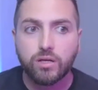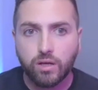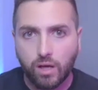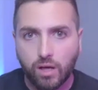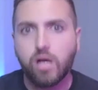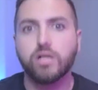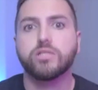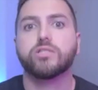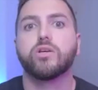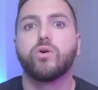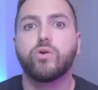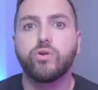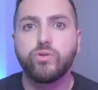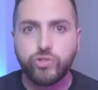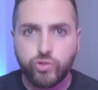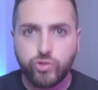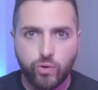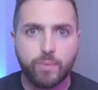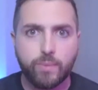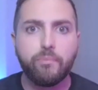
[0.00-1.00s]
Also
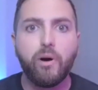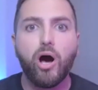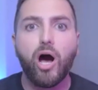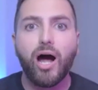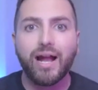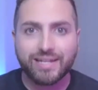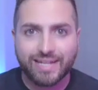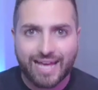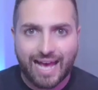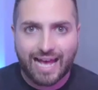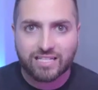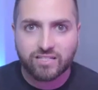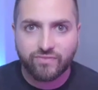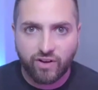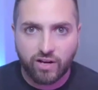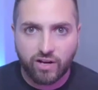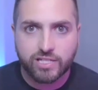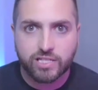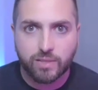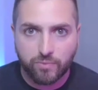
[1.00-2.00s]
doing podcasts,
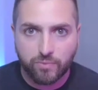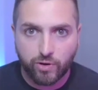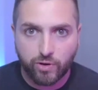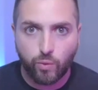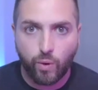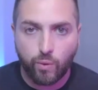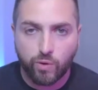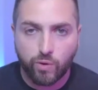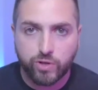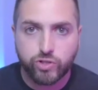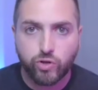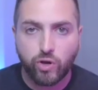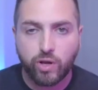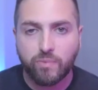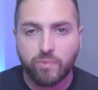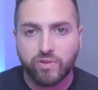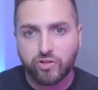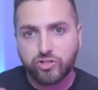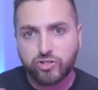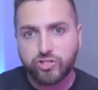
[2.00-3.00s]
very similar to what we're doing,
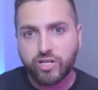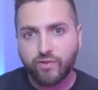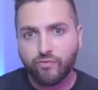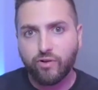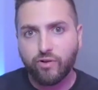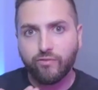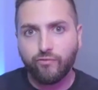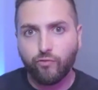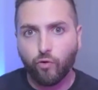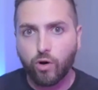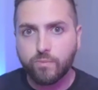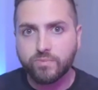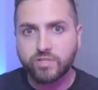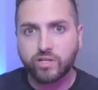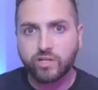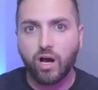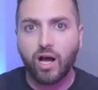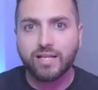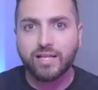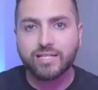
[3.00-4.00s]
but there's different forms
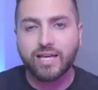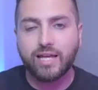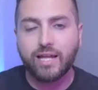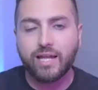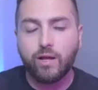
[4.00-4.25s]
of content.